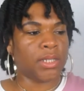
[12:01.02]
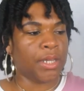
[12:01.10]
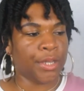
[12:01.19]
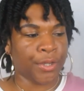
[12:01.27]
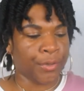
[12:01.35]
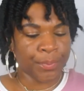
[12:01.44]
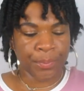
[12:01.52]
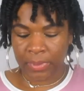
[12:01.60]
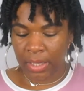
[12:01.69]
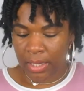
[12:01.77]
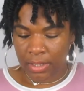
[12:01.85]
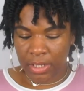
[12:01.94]
it down
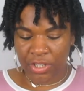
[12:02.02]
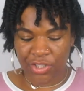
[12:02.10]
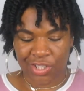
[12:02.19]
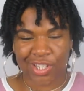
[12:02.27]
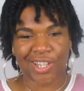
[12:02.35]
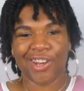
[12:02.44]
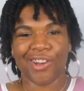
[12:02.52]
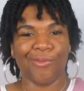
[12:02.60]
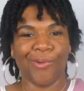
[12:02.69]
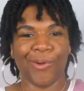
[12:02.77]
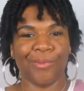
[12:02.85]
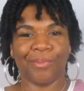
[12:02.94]
that's just a lot of
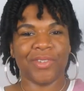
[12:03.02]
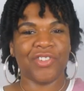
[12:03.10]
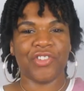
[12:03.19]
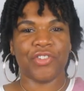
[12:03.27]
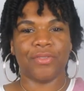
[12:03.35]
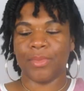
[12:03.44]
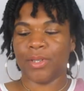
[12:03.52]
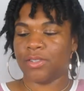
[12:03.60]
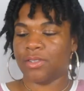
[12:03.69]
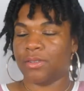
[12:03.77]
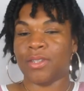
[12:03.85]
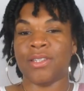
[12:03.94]
work it's just too much
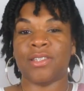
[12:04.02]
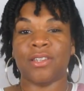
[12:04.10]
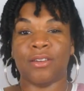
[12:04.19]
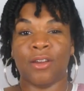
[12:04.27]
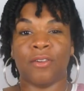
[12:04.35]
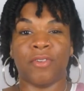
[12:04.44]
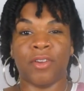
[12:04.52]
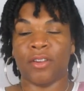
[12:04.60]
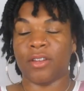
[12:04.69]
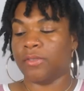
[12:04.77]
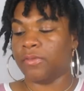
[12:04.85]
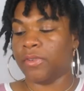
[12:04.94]
so these are very
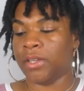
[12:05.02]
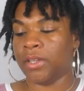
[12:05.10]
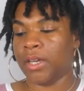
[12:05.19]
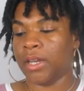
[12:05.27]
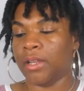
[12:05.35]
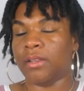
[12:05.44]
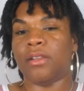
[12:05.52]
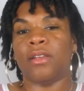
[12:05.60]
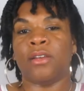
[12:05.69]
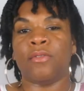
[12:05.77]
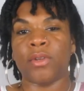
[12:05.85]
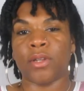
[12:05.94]
convenient and i
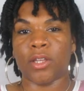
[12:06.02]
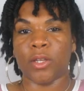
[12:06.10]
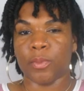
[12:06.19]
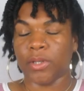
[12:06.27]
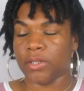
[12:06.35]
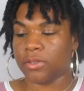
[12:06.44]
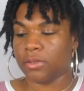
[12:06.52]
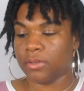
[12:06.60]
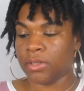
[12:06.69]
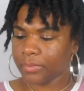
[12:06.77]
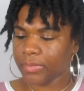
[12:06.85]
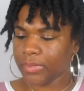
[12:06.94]
love when the companies do
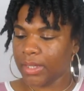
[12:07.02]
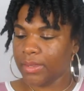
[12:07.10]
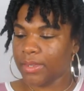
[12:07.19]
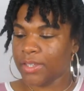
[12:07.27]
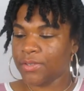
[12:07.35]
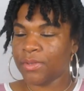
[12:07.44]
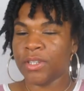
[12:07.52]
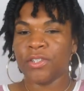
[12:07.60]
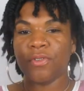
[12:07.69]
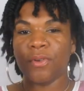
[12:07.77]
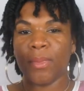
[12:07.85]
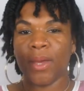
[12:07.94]
this this one is
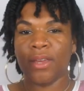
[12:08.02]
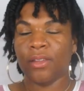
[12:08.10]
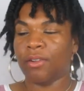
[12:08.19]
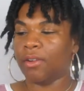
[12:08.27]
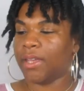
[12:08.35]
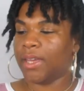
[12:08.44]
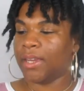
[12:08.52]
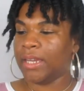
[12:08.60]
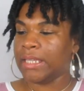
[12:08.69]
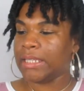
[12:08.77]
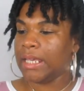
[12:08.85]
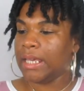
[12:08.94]
from Mielle
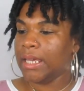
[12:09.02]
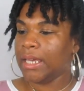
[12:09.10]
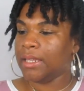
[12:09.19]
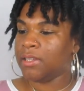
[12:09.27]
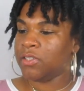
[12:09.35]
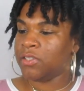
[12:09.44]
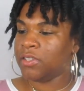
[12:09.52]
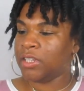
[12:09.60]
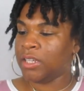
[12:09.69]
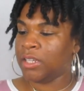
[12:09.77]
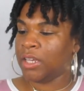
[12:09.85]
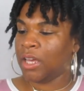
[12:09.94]
Organics and this is
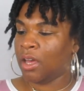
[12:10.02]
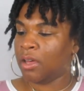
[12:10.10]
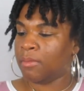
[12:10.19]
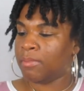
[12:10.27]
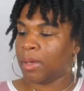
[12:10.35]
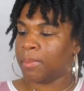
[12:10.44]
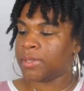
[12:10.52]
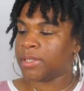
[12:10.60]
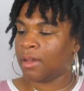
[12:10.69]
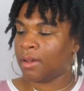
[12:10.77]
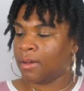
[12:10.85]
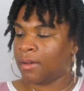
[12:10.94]
the um,
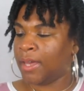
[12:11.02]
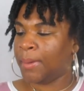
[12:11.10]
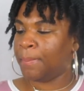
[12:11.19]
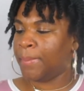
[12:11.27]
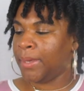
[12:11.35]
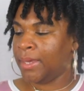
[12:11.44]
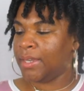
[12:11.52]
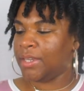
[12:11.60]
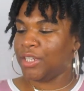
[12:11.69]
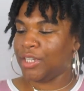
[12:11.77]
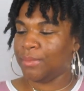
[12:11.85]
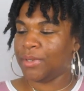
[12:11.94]
Babassu and Mint
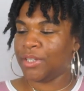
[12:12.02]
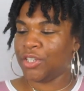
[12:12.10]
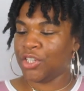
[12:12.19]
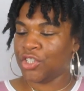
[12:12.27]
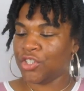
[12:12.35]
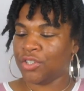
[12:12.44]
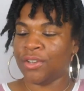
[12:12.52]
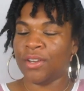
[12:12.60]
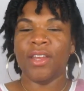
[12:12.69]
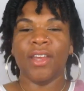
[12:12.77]
Deep Conditioner